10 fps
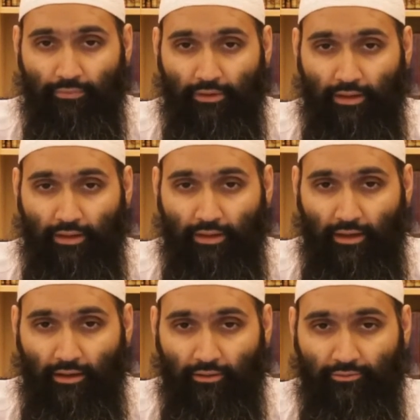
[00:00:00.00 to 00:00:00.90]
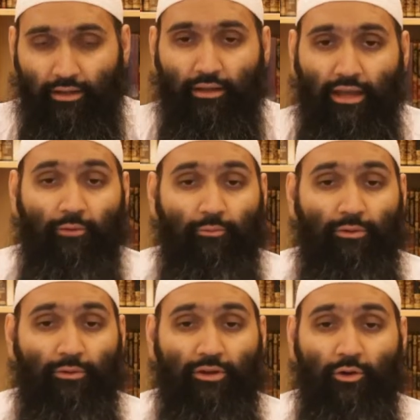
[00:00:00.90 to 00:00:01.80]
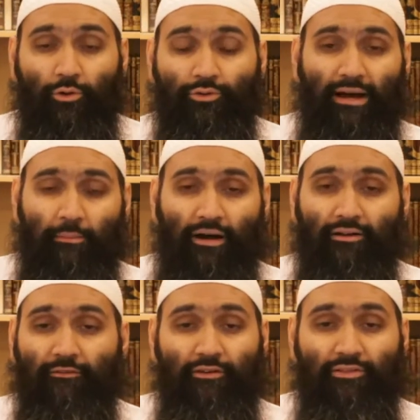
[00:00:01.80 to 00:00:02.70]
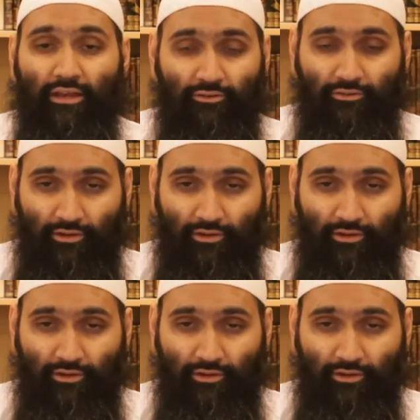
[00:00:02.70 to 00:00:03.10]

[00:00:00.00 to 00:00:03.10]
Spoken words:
Yes, and we know tama'im are different things,